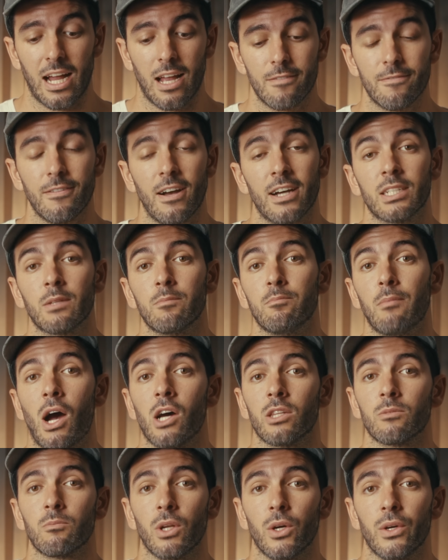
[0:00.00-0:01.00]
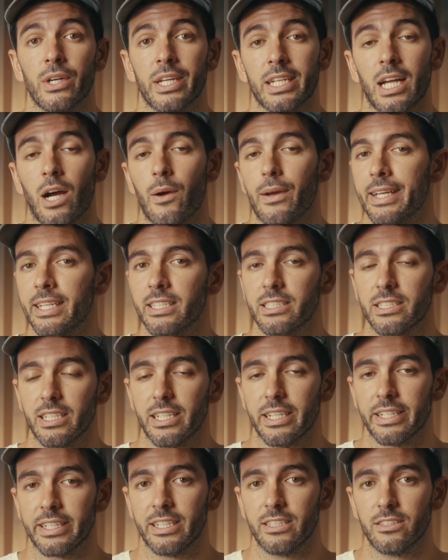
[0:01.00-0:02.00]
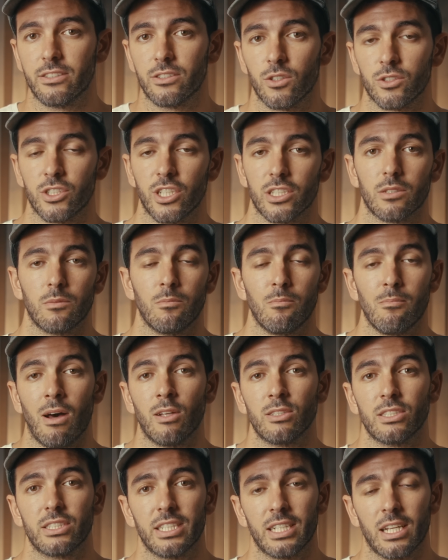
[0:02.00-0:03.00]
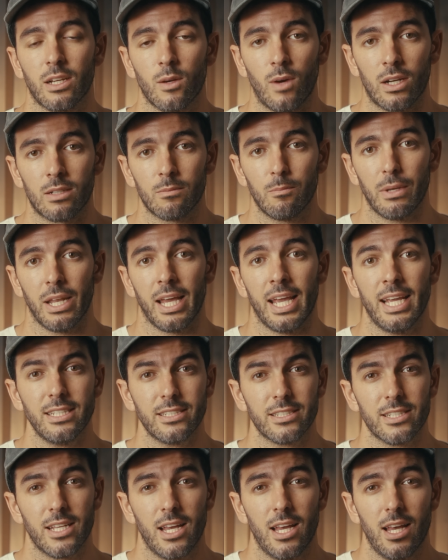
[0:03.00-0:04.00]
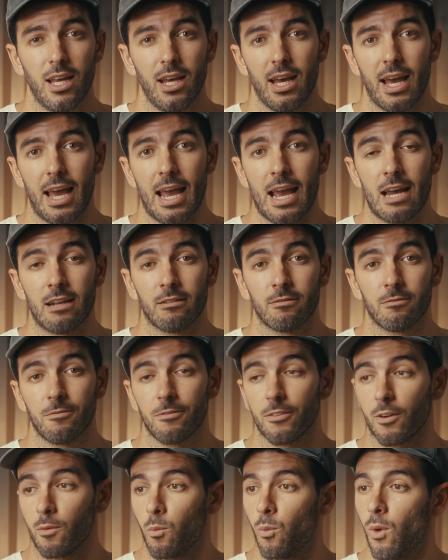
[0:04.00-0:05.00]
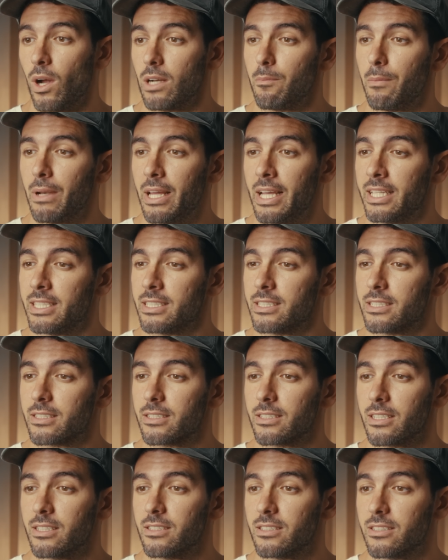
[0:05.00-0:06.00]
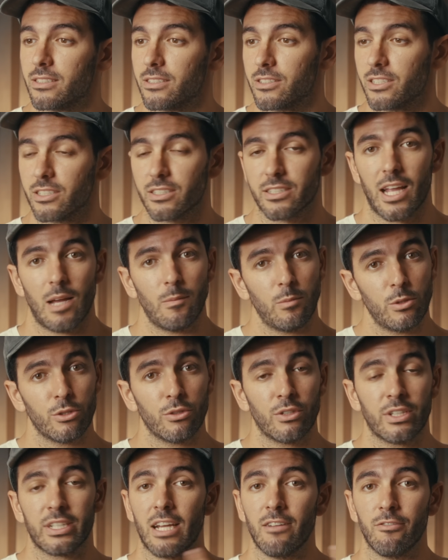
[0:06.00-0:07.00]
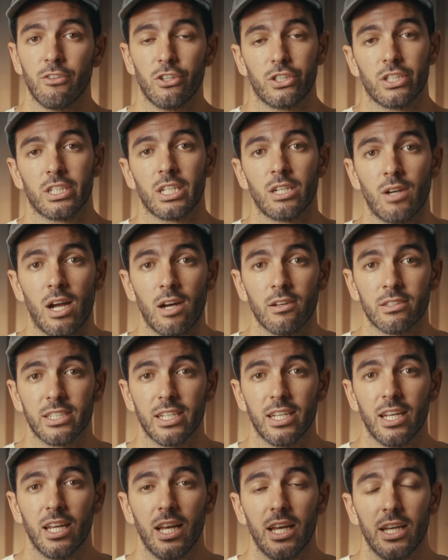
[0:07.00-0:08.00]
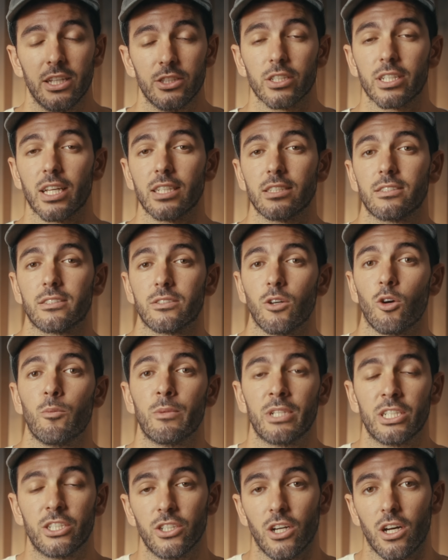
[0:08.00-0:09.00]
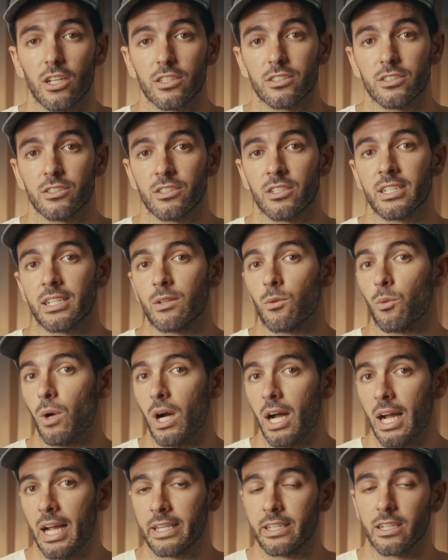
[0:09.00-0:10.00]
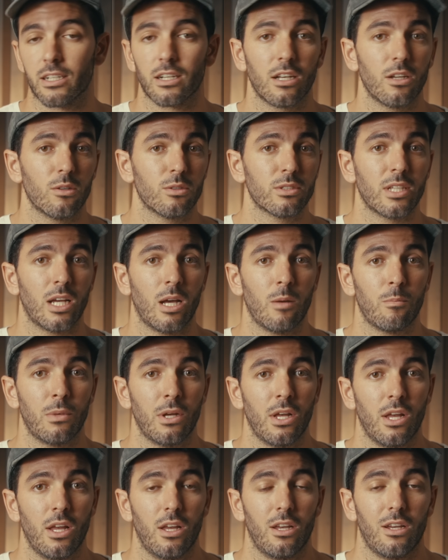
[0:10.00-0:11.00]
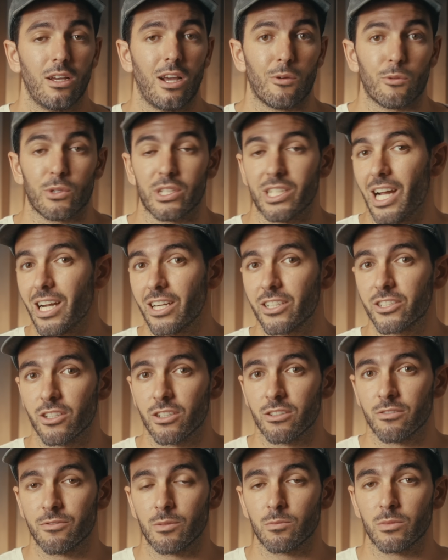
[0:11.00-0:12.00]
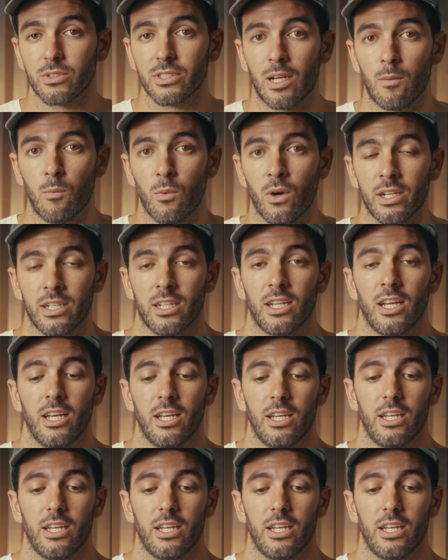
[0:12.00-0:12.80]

I find it mind-blowing how easy it is to just mount it in one place. And from one place, since it's capturing everything around it, you get so many shots. You can get a wide, a close-up, a reaction from someone.